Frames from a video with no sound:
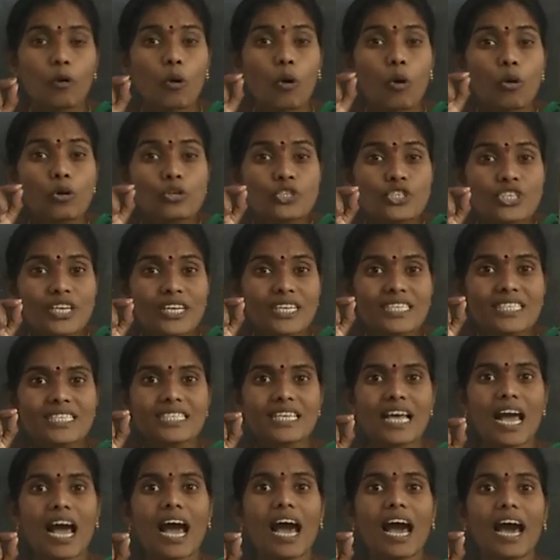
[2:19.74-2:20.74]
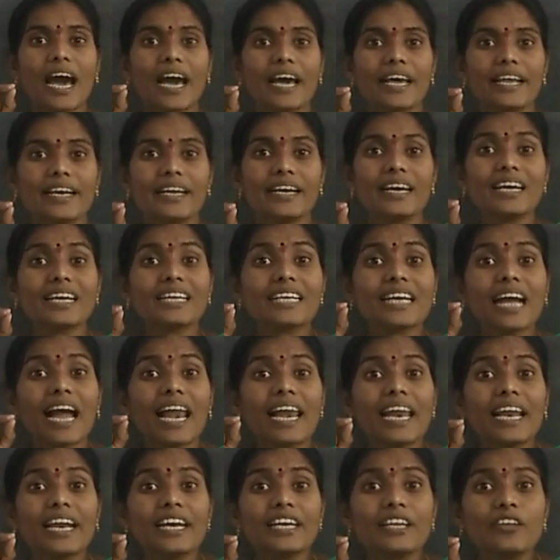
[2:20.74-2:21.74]
oceans are
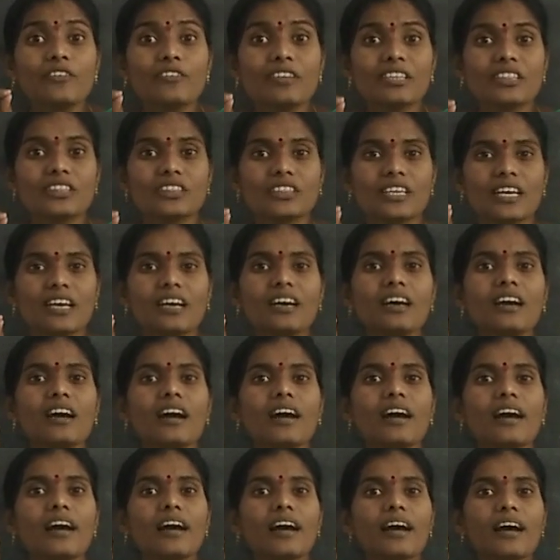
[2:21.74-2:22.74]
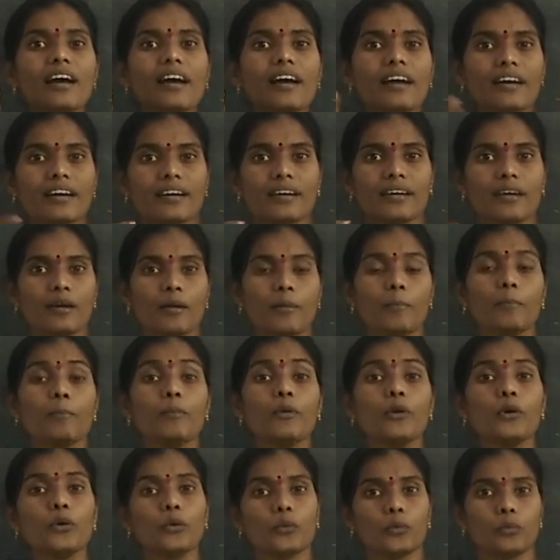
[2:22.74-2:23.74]
colored with the
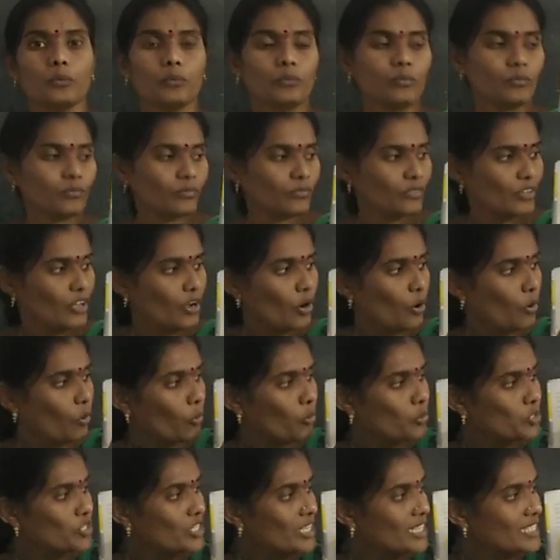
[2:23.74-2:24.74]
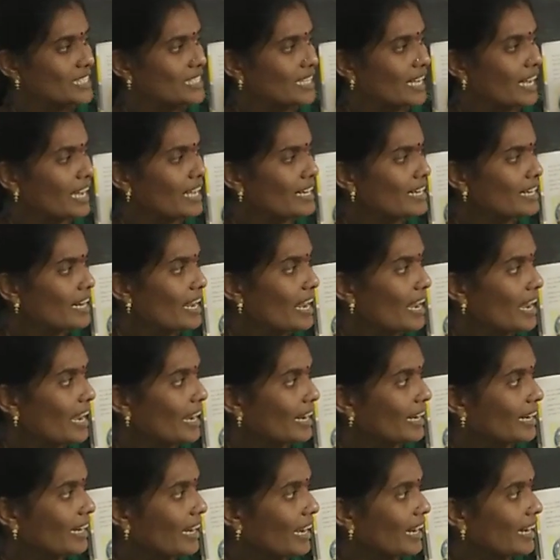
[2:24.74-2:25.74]
blue. Oceans are
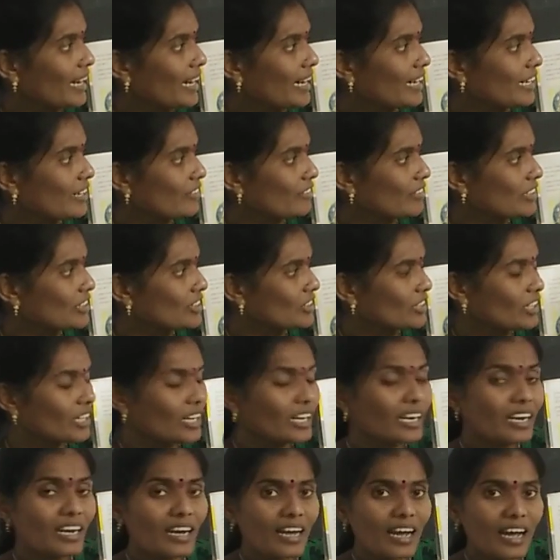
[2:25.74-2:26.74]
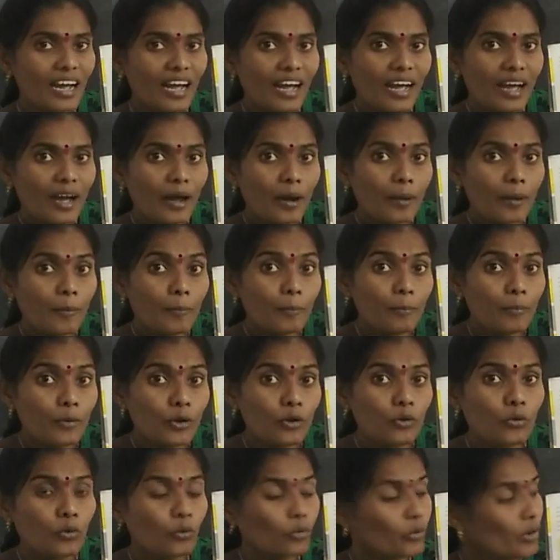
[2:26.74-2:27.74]
colored with the
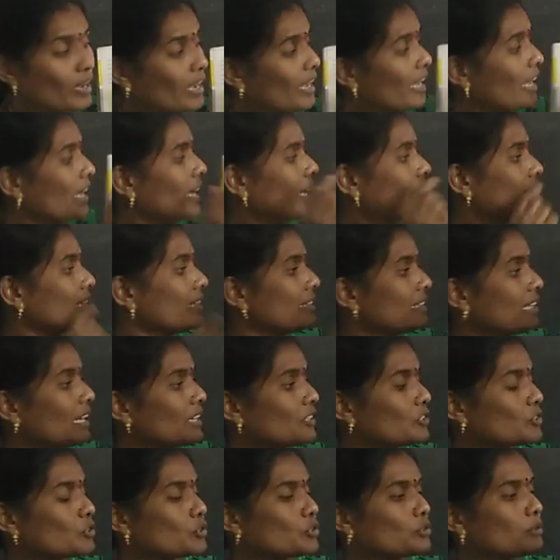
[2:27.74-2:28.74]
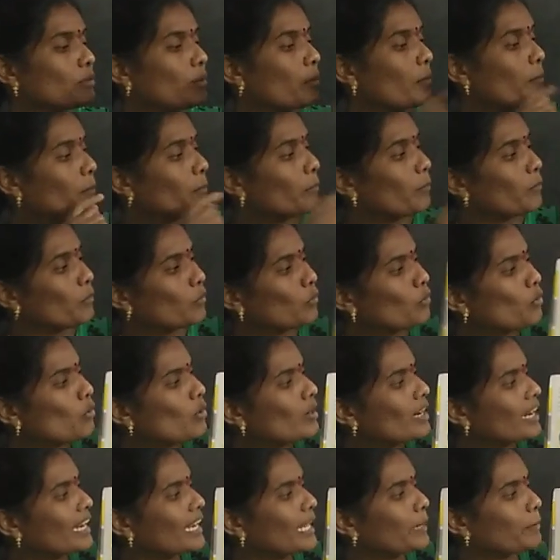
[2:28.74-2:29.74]
blue. The blue
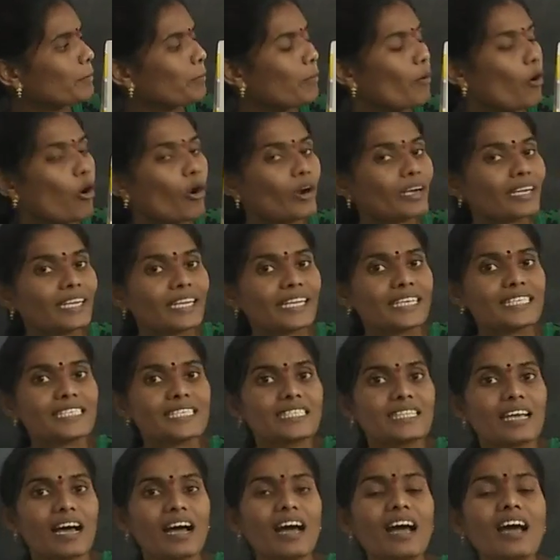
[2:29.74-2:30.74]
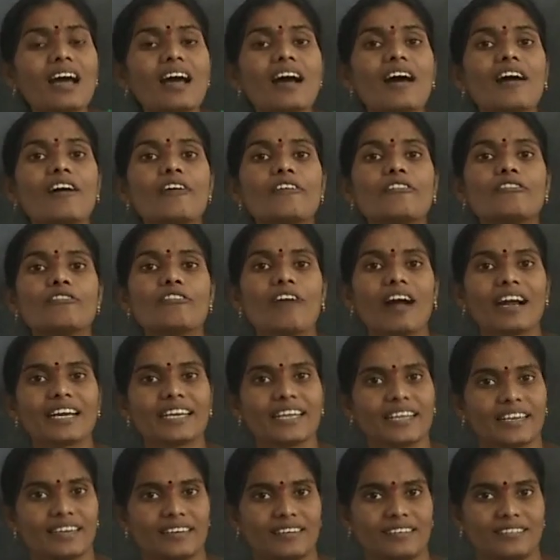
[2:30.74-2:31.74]
color part is the
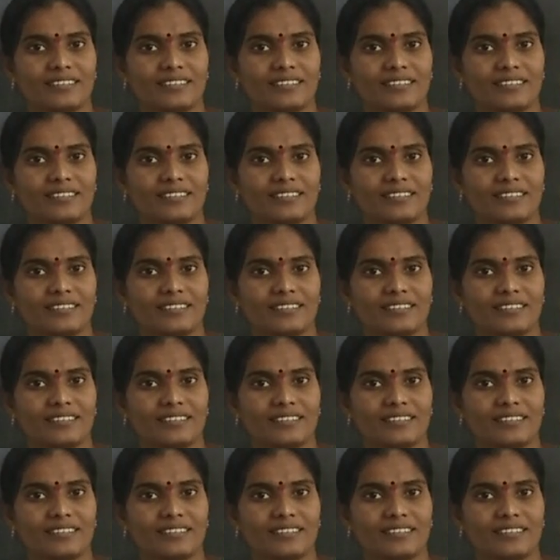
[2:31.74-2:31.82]
water.